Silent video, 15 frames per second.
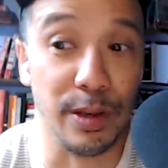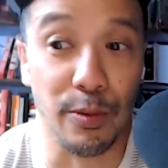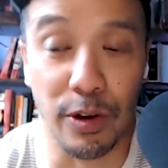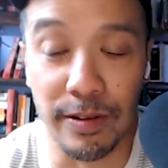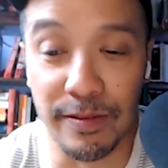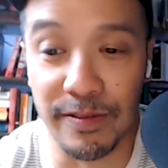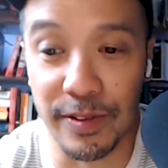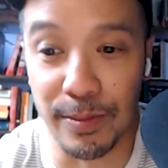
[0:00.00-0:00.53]

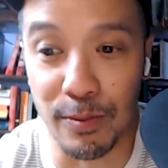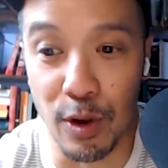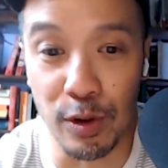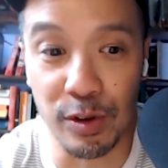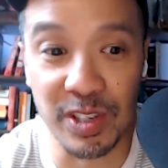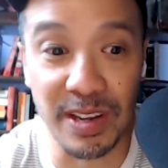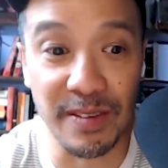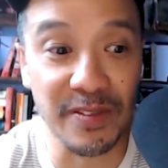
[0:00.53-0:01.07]
one of the
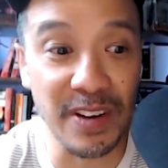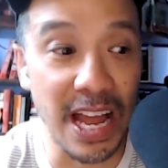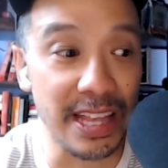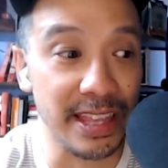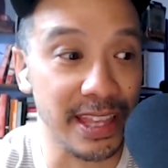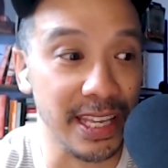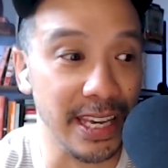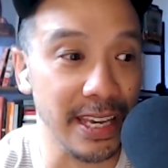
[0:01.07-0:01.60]
most, if not
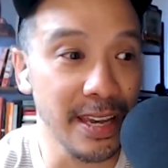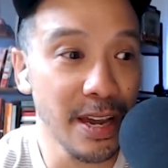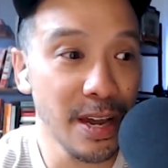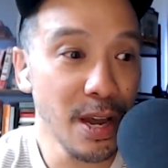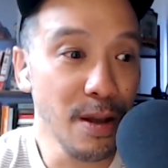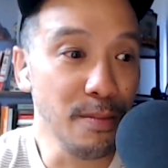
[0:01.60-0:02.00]
the